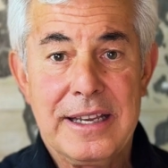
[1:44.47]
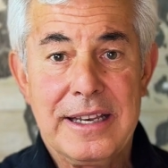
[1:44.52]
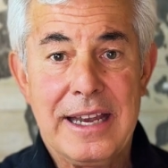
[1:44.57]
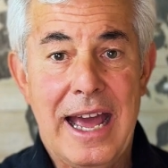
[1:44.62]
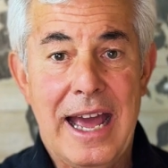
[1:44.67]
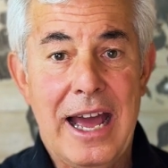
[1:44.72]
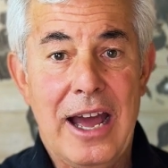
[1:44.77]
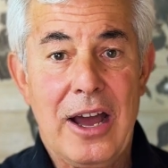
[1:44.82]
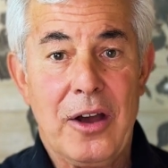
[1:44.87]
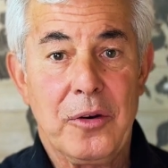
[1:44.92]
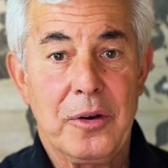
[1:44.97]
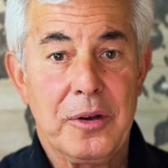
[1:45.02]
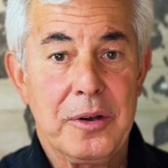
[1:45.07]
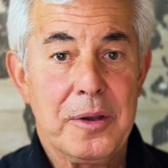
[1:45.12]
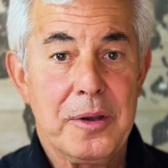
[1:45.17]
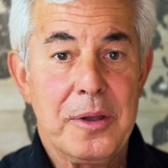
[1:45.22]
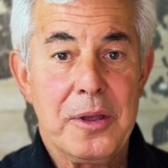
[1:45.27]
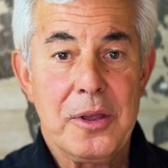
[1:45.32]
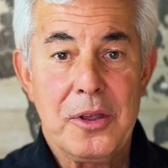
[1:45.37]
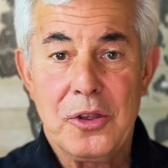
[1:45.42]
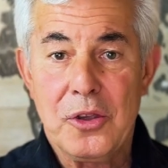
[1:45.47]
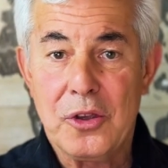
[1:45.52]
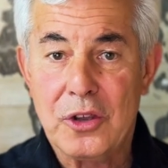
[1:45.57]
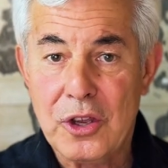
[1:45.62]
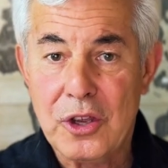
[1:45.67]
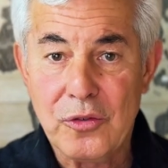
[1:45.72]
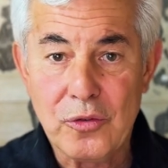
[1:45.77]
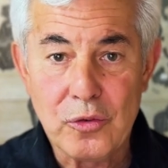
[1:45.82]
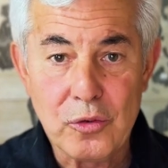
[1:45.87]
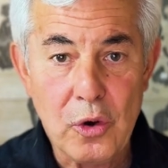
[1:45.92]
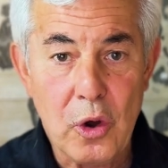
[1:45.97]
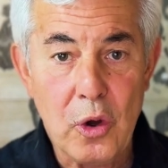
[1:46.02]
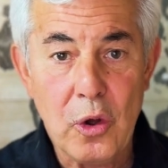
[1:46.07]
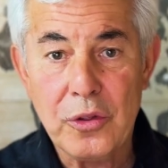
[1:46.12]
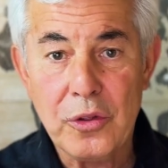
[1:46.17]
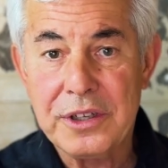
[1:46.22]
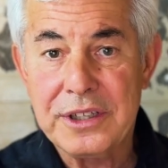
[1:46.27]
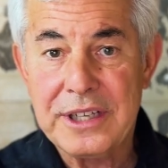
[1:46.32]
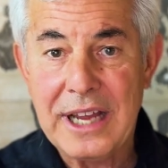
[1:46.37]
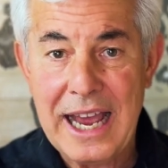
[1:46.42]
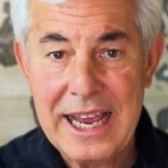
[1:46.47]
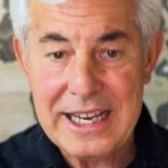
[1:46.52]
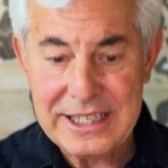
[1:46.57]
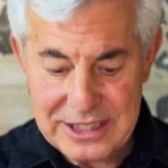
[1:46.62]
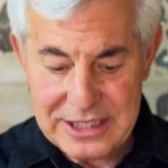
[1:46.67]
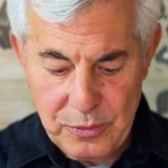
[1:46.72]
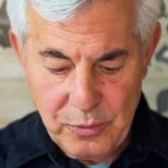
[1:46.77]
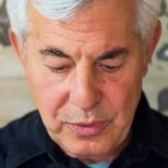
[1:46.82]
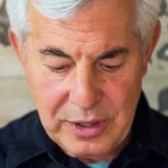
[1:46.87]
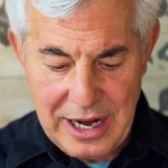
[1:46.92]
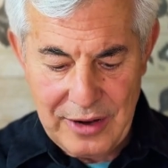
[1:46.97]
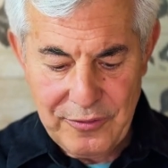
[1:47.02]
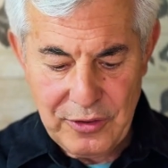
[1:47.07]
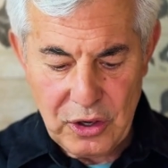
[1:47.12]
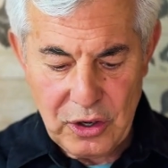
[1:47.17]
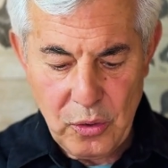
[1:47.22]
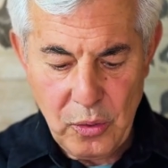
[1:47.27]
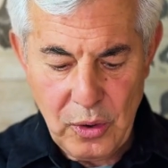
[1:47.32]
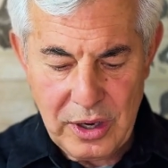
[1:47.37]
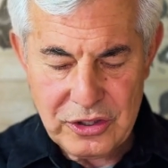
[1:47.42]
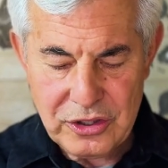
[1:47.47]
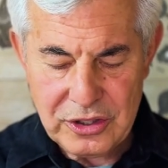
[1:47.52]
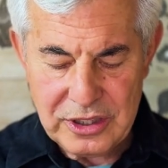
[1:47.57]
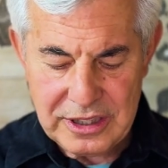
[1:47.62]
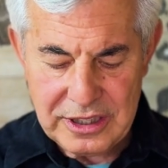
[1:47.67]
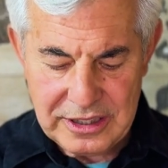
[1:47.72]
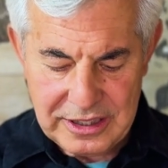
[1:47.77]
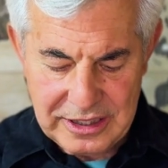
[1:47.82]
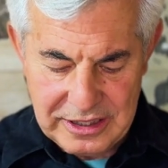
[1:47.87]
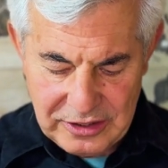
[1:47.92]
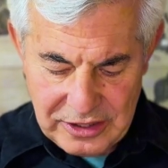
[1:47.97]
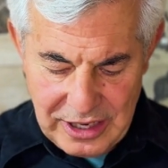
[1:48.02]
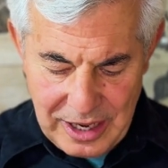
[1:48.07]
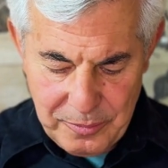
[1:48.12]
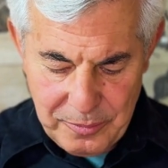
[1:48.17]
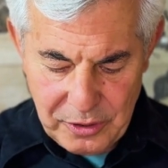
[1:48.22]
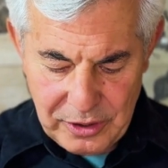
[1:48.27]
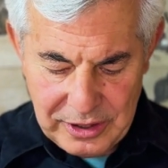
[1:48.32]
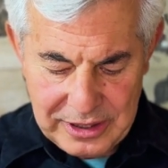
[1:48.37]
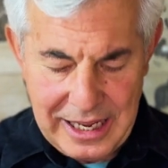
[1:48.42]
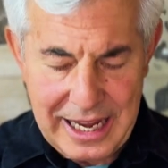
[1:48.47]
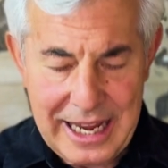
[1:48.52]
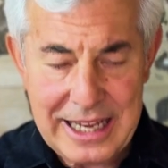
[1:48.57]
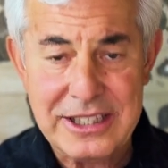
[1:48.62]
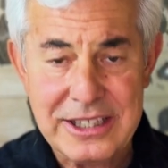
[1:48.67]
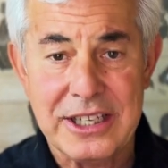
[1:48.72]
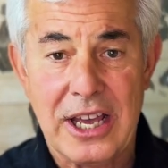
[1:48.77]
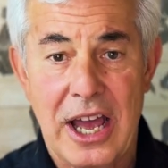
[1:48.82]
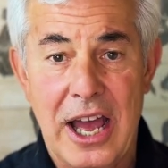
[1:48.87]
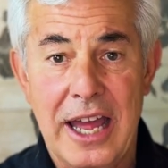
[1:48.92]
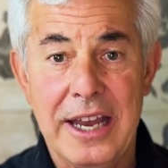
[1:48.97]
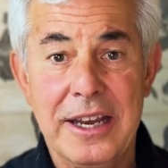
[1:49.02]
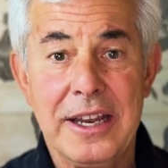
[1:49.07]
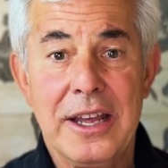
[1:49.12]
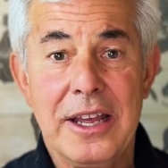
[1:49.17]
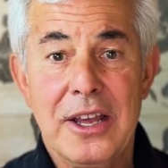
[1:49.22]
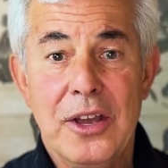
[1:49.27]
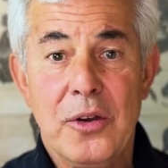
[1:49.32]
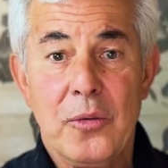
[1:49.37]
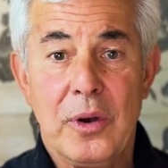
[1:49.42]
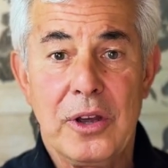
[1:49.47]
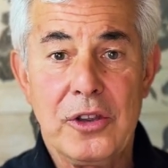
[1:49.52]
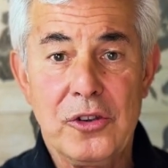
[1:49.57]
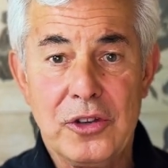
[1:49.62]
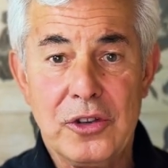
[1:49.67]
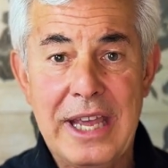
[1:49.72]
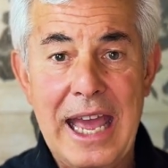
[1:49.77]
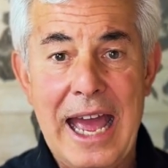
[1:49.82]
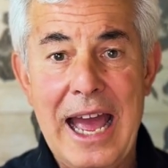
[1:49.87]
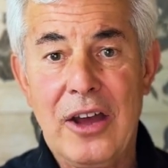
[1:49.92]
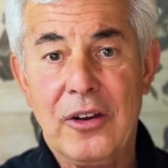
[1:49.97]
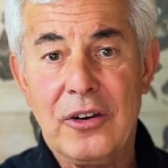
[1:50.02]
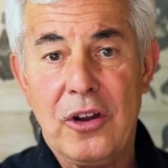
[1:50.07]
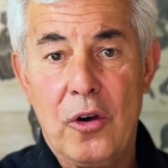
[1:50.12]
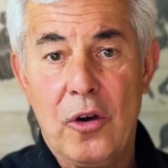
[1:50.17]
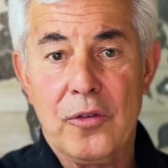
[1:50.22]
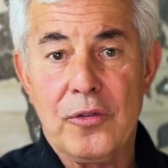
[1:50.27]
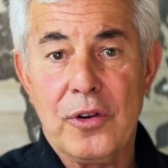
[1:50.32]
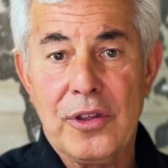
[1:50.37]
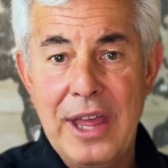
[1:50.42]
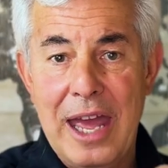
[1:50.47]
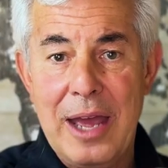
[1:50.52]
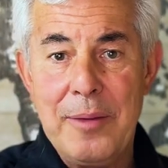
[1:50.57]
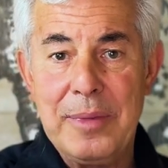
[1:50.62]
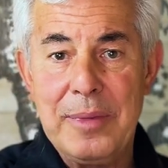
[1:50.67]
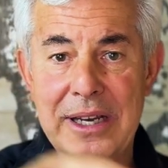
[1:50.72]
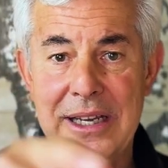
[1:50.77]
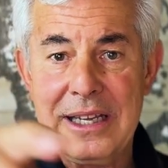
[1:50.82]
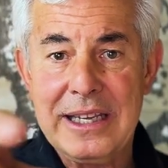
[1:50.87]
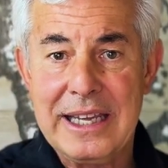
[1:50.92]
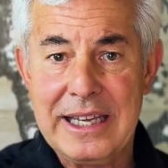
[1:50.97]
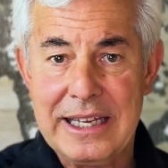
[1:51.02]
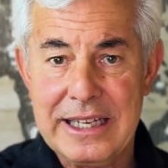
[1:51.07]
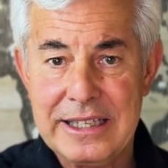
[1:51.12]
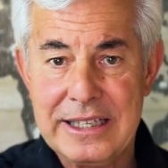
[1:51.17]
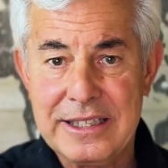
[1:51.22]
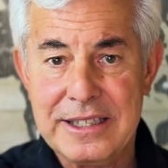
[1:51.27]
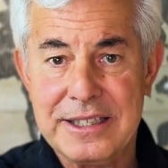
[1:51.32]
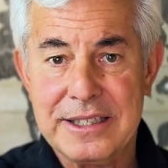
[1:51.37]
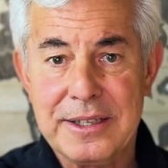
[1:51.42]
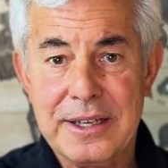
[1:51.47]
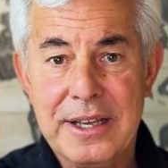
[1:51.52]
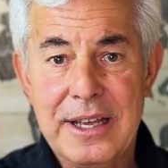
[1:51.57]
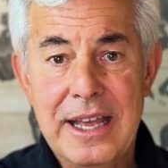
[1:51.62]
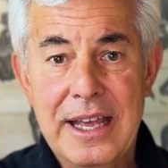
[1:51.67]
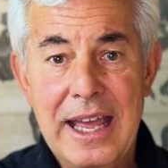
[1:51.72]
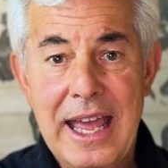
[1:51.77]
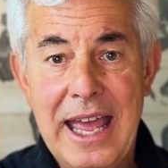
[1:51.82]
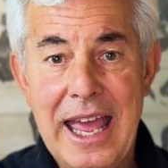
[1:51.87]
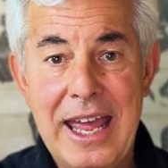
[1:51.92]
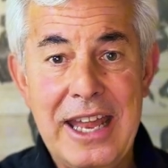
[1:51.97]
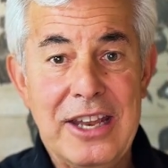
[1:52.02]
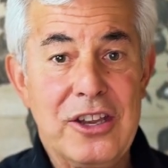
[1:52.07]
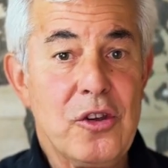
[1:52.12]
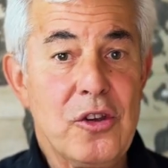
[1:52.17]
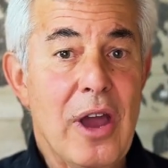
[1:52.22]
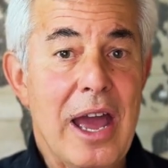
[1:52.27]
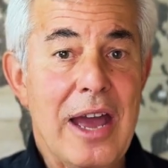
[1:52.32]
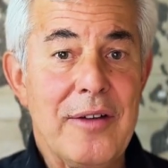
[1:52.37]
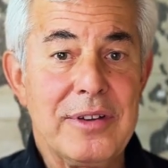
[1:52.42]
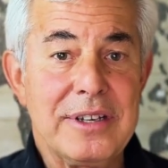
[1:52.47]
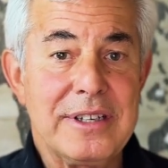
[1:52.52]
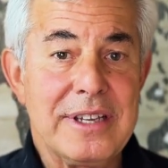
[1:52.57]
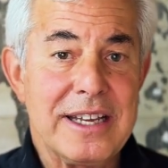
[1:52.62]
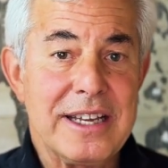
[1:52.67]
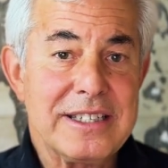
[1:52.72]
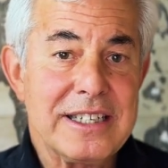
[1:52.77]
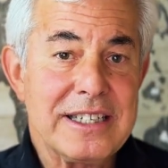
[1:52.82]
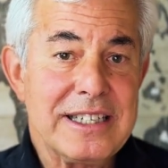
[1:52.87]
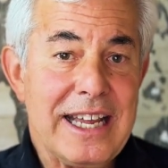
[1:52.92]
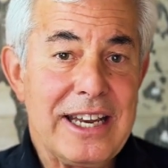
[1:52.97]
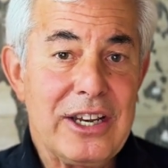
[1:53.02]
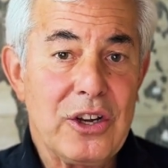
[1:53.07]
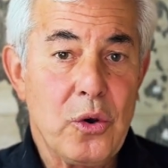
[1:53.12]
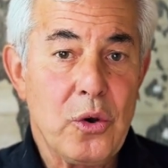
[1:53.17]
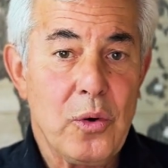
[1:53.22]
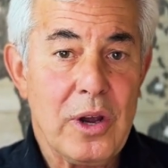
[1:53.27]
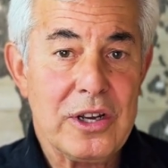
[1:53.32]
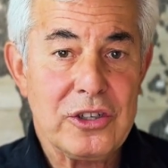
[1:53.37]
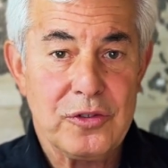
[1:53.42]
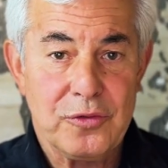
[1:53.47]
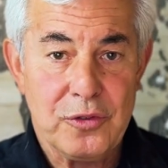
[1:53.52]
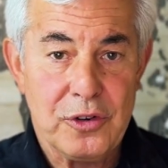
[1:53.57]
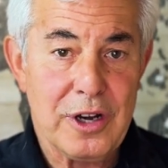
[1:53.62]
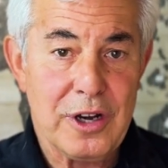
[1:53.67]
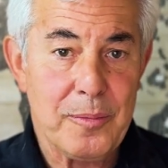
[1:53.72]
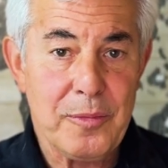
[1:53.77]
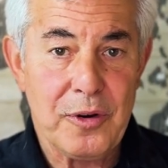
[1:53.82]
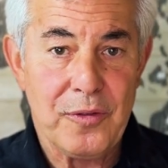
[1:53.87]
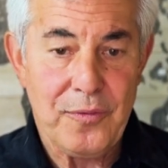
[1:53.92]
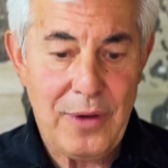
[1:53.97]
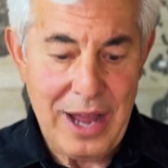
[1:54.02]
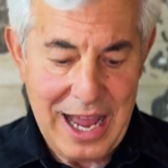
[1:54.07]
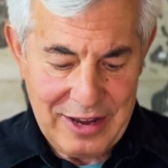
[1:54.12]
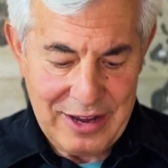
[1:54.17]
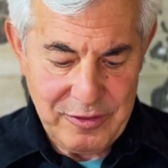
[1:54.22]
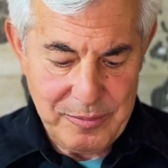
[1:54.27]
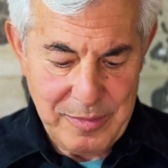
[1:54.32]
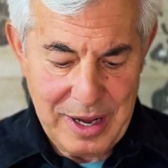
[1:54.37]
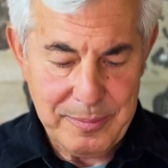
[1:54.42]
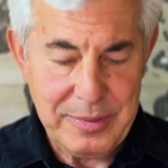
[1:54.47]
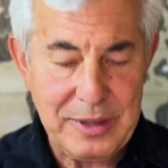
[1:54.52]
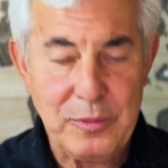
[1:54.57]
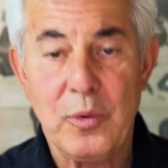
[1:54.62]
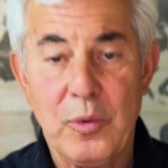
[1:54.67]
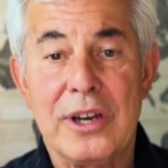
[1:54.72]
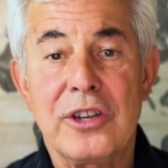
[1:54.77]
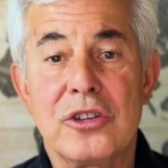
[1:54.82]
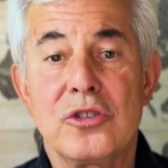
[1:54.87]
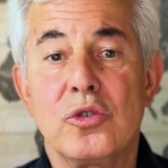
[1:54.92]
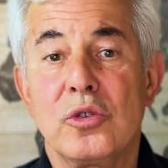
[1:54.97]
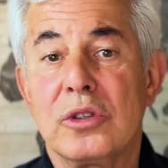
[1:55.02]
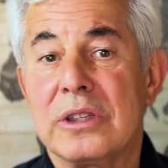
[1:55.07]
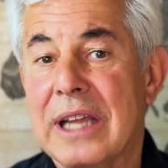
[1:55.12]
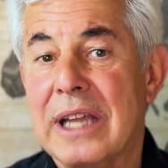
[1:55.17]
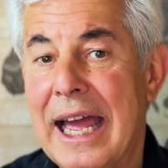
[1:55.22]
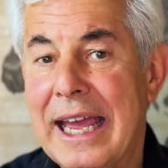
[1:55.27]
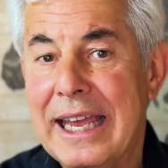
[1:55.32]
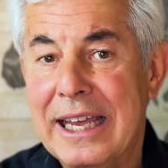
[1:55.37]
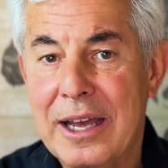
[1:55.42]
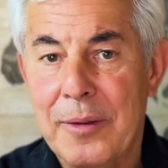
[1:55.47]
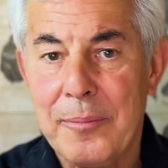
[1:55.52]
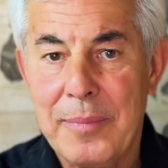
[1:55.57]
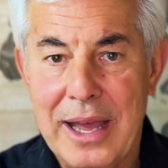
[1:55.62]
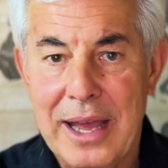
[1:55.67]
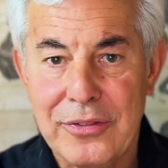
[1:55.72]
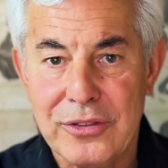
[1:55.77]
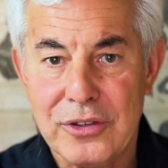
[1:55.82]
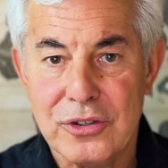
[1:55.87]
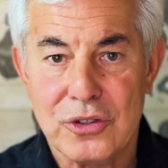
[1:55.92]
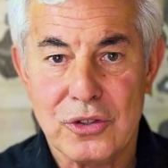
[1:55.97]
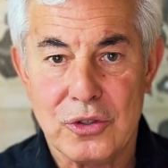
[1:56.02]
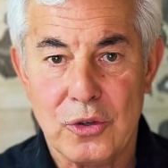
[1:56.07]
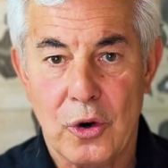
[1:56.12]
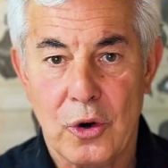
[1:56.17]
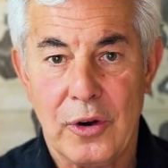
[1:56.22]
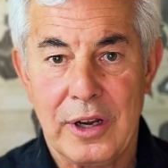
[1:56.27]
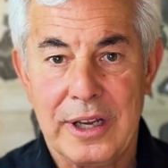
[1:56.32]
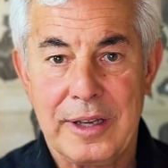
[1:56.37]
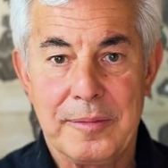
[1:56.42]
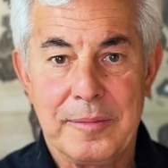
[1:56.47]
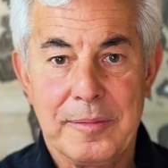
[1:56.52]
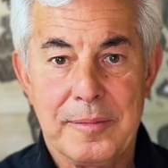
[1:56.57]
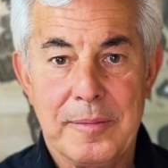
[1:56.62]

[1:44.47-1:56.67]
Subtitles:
Now, you can roll the dice and whatever question number it lands on, well, you count over that many kids and you have a designated question for number 5. It might be, what did you like about the story?